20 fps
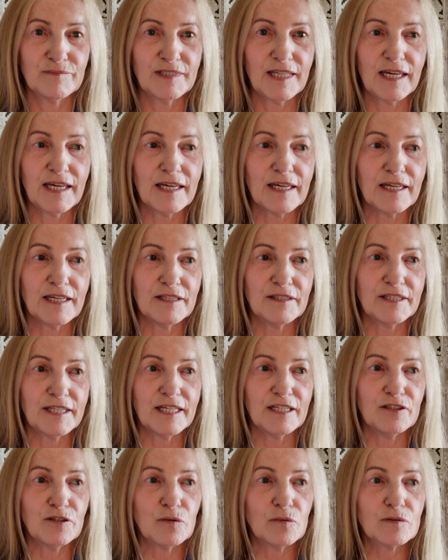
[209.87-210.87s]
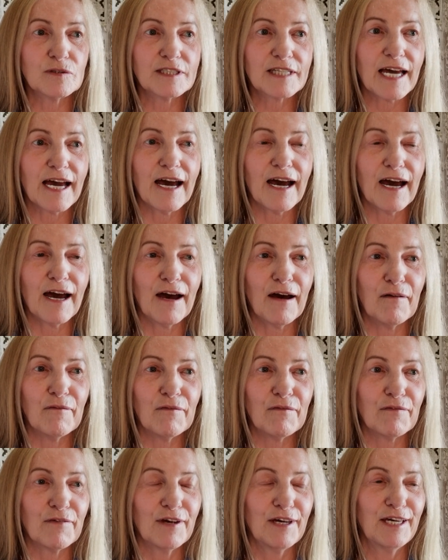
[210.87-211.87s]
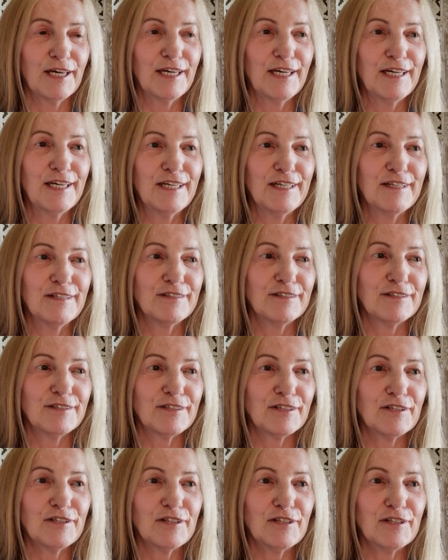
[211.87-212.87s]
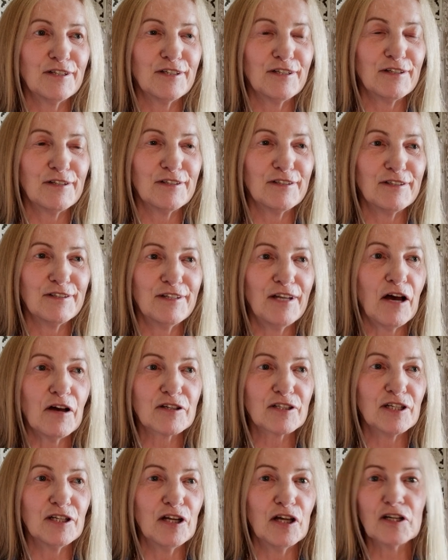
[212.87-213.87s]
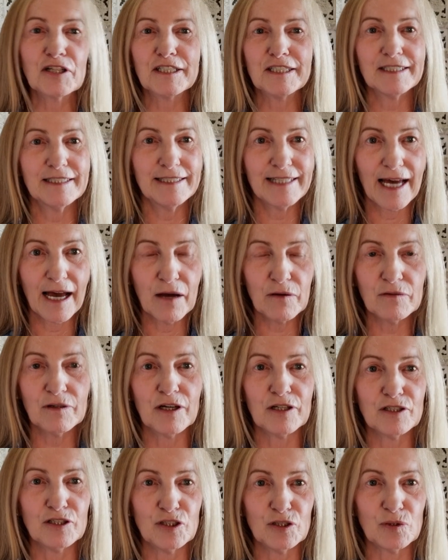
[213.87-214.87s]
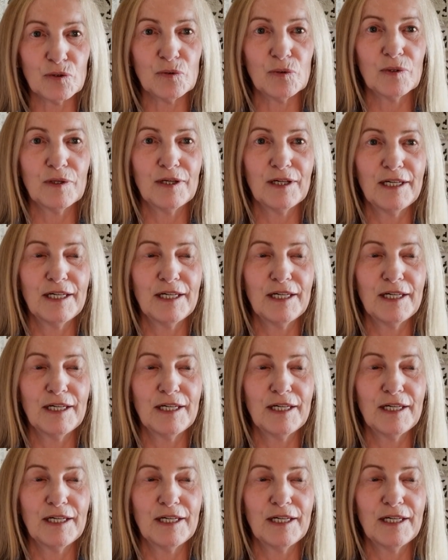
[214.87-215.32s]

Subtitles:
They don't have, they're not looking down on you.